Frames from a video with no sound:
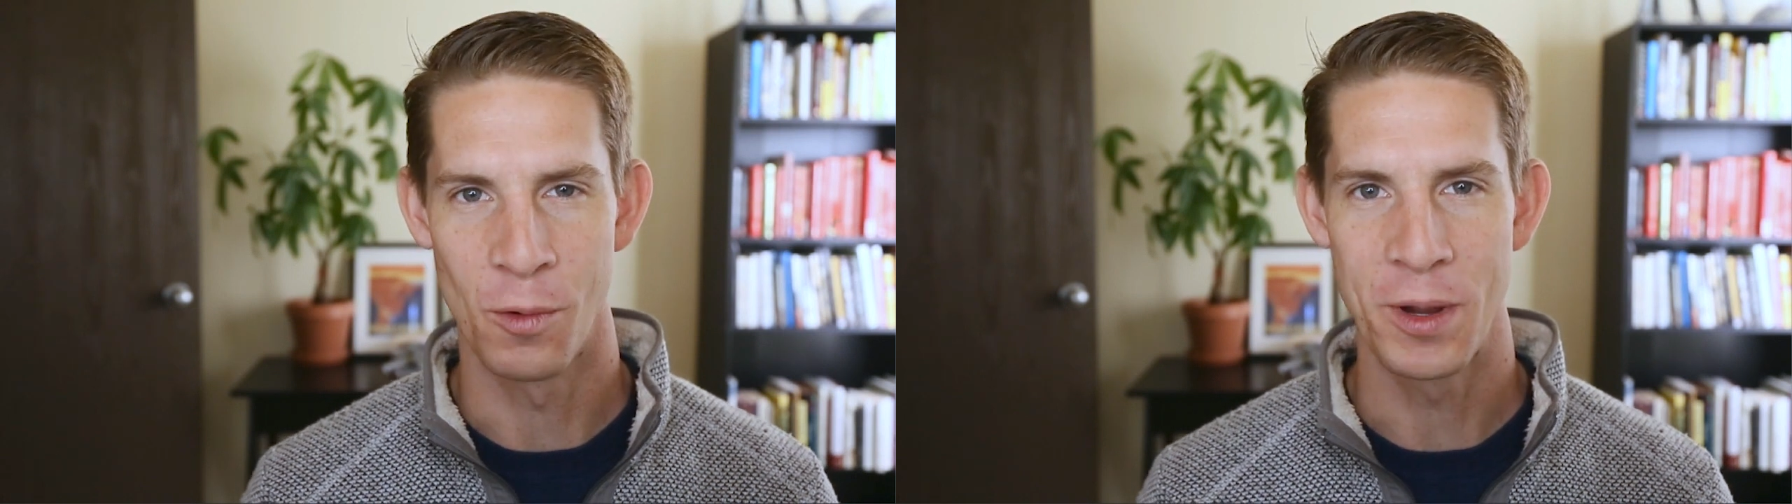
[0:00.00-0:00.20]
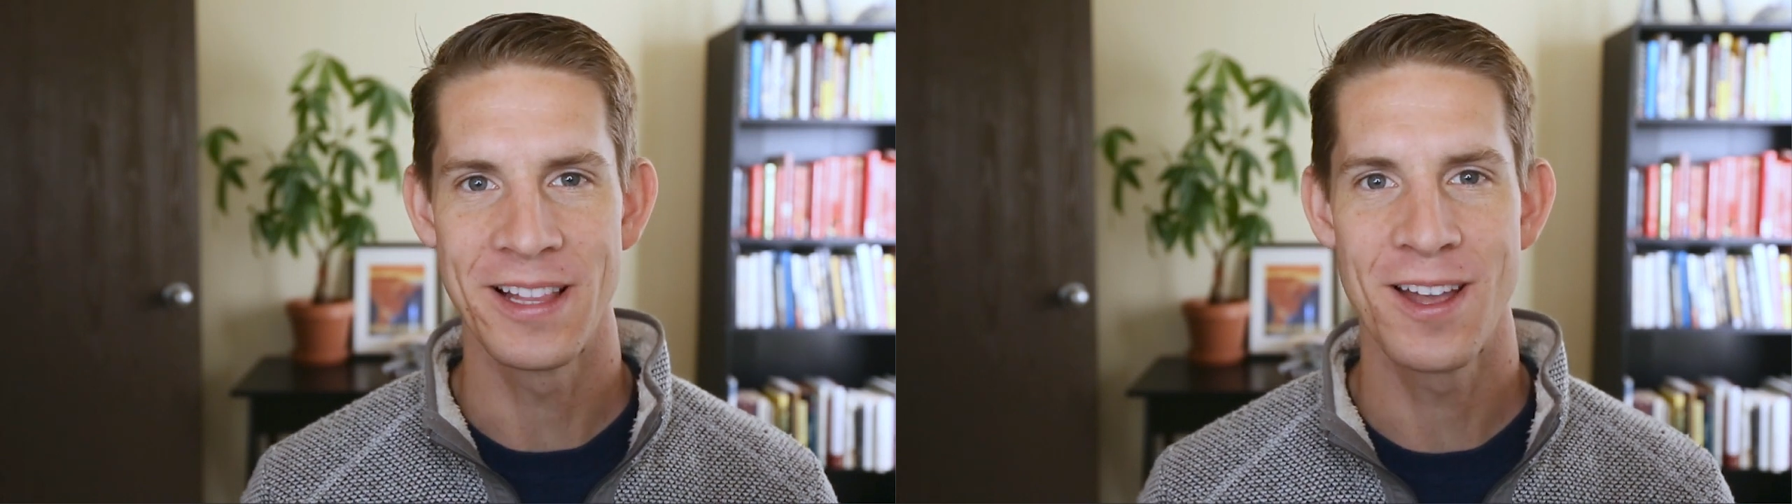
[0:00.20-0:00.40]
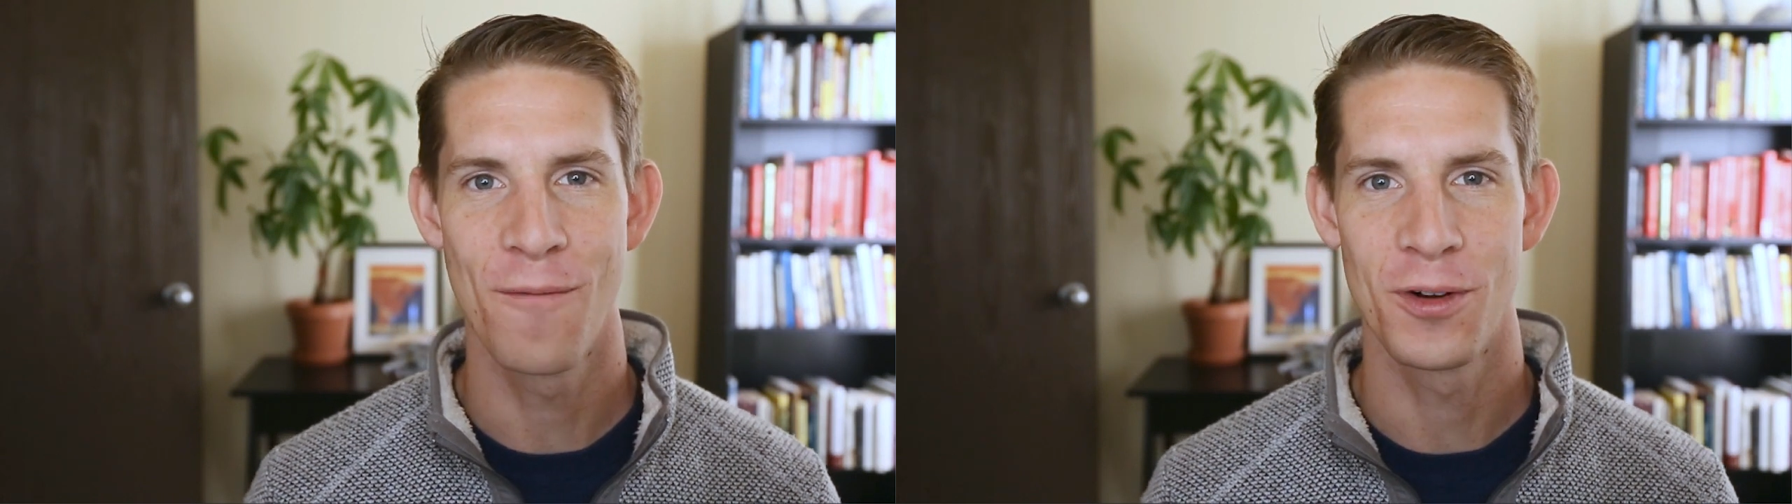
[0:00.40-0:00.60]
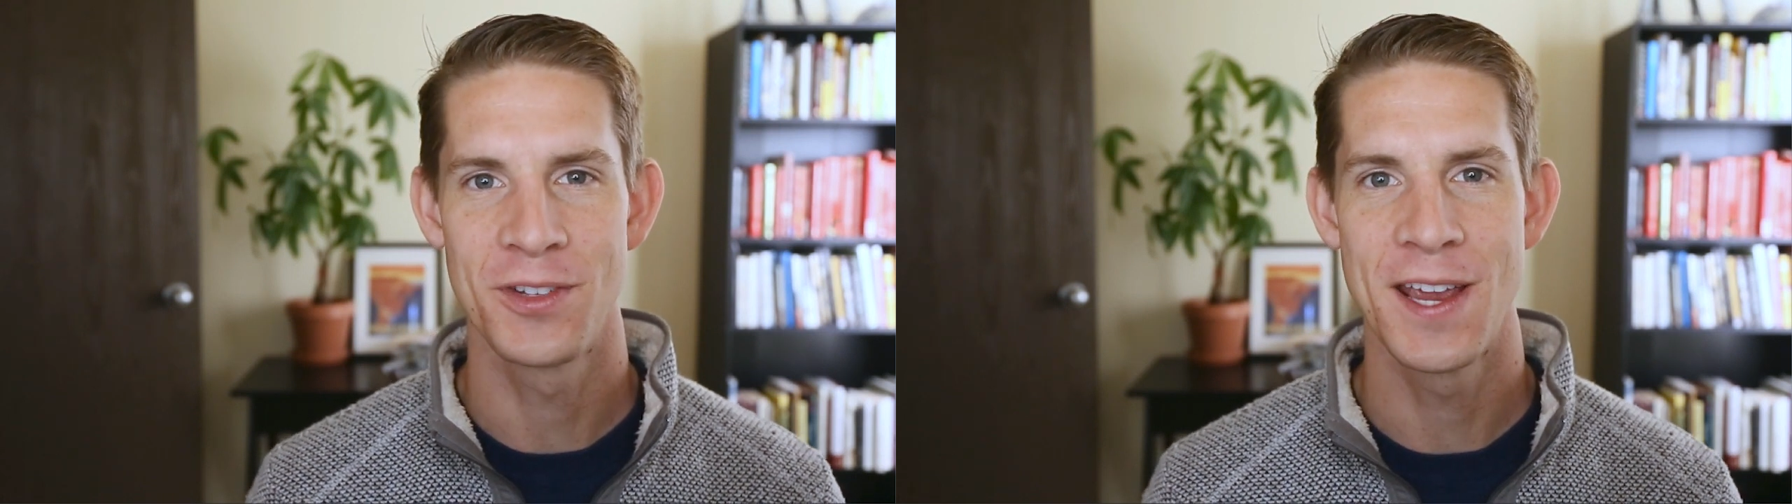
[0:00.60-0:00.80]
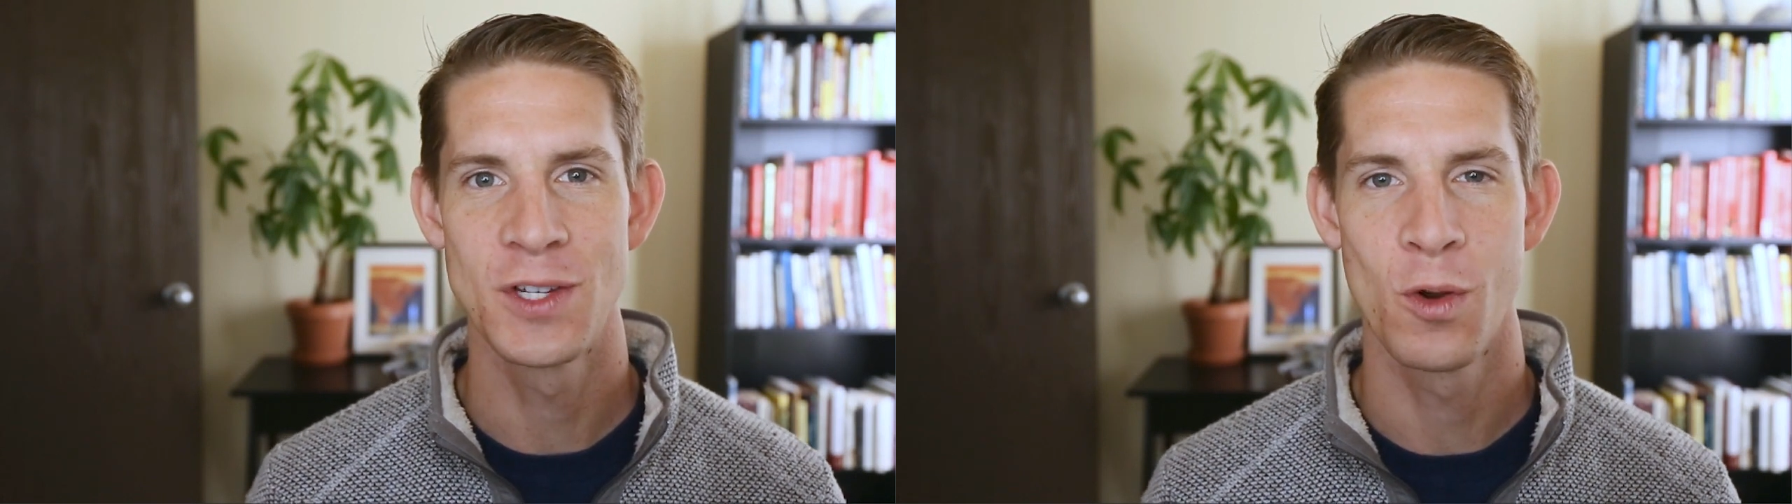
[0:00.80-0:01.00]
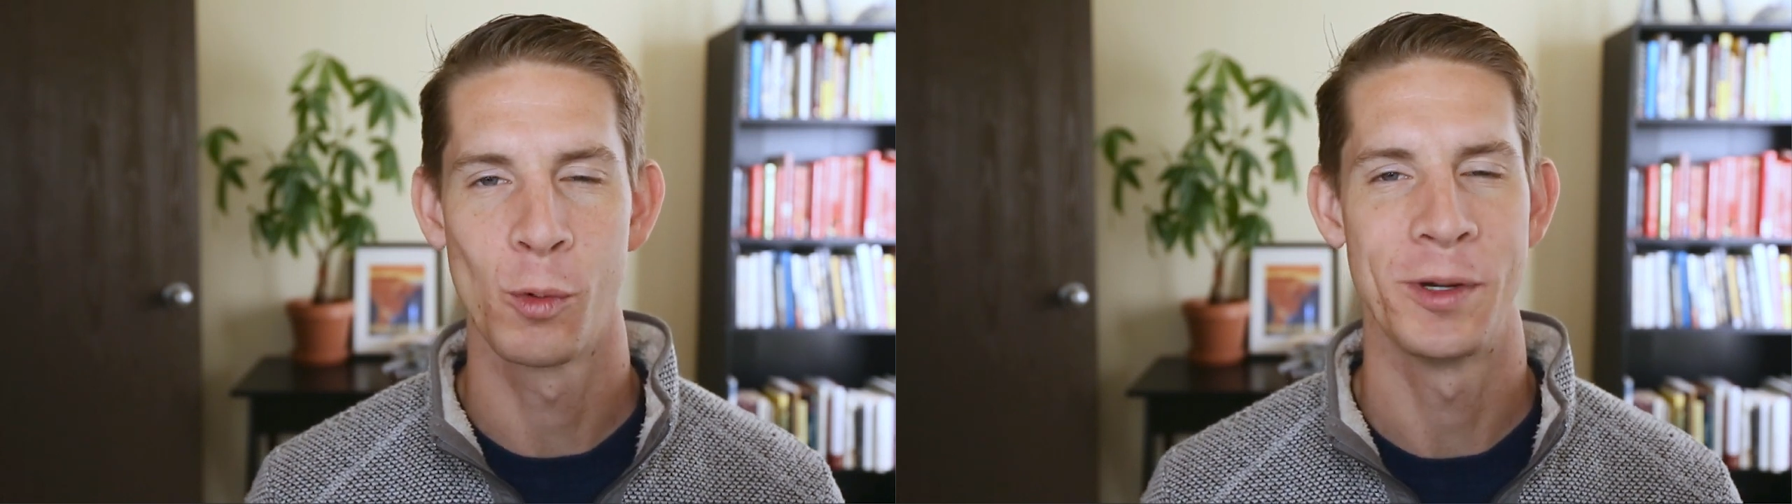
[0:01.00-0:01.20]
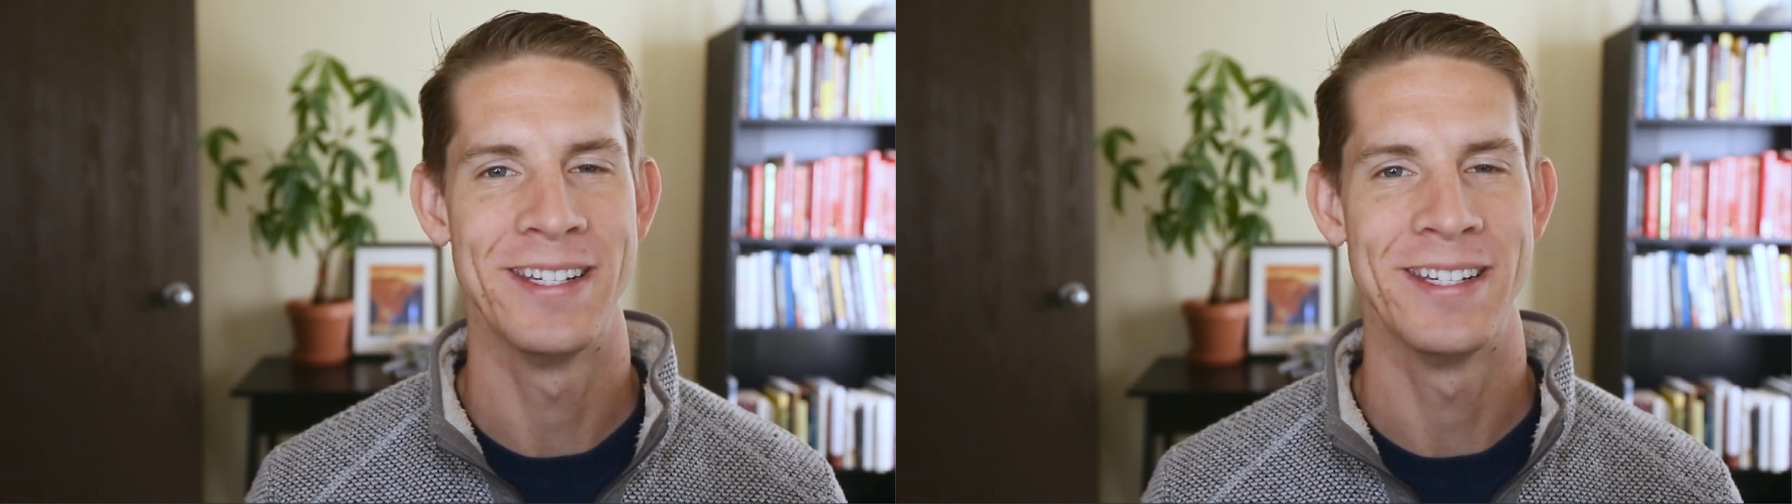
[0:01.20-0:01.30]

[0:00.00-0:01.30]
a weekly conversation where